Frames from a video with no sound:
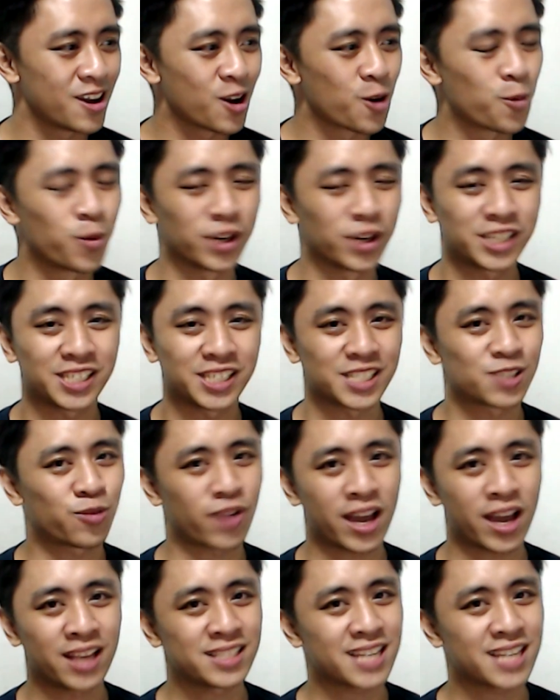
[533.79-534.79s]
which is
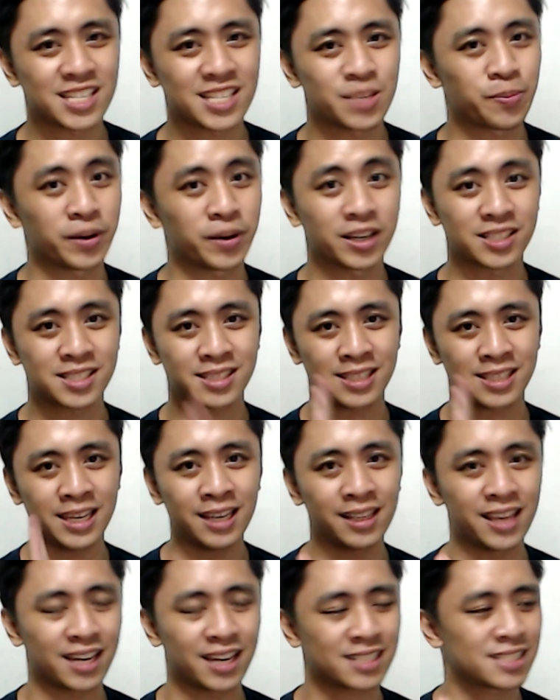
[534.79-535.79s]
fantastic because
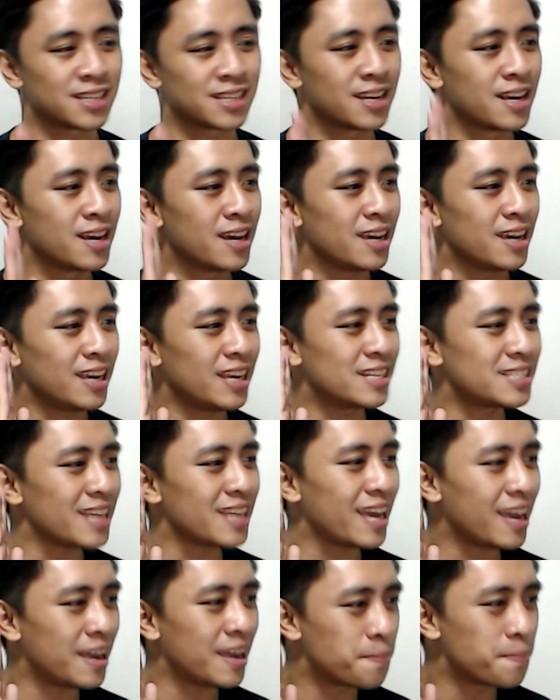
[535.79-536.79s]
Steelix is
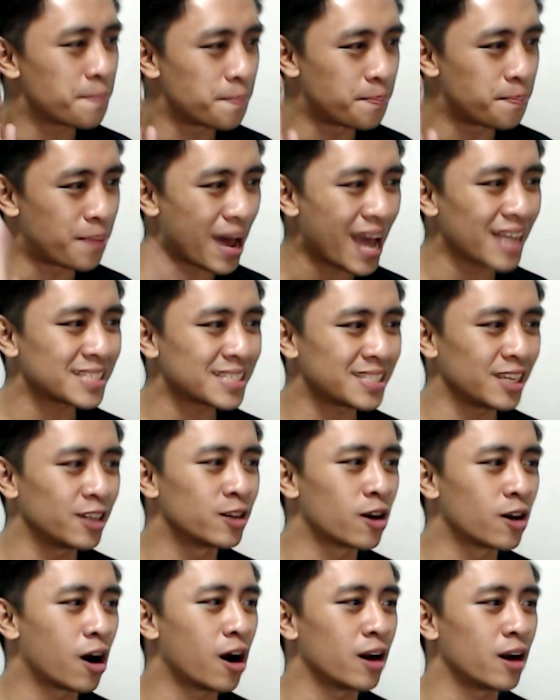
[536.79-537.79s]
a
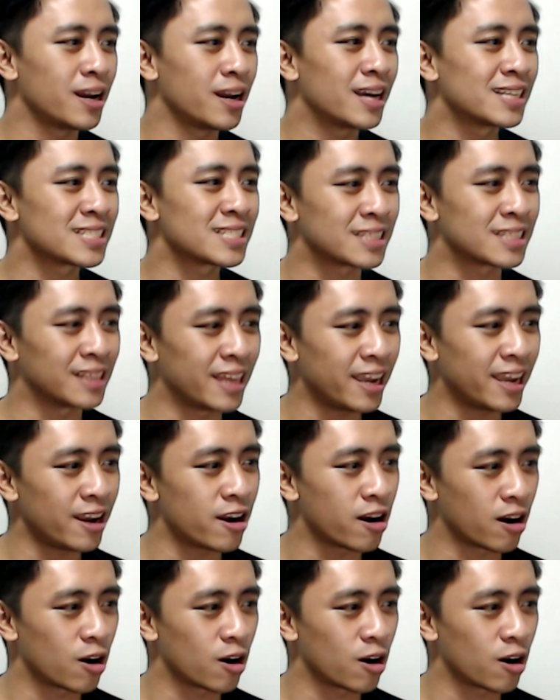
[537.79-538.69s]
Bastiodon Slayer.